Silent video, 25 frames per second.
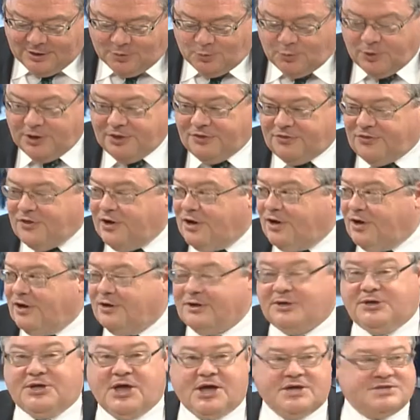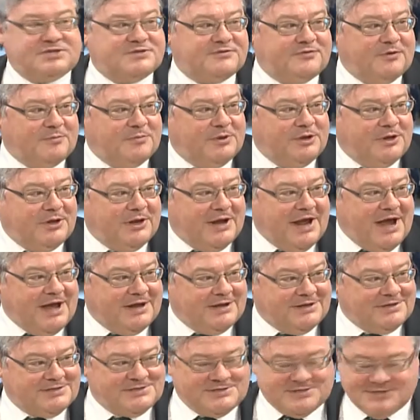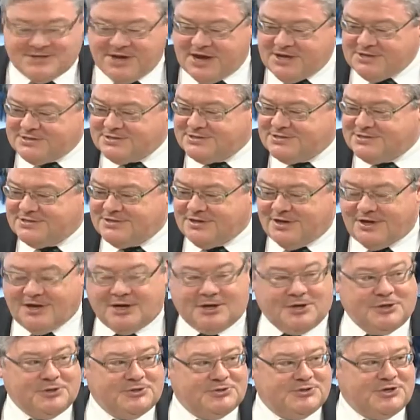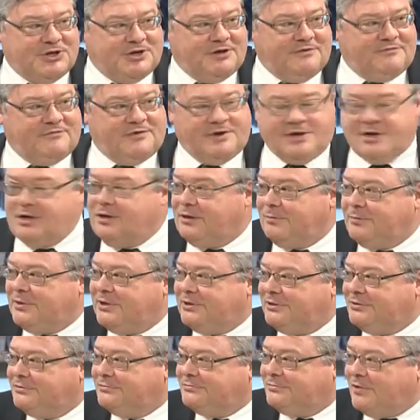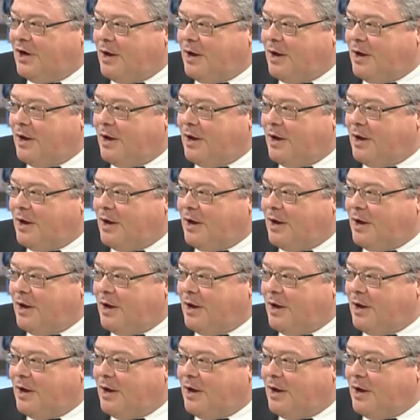with guests from the United States, Jennifer Hillman,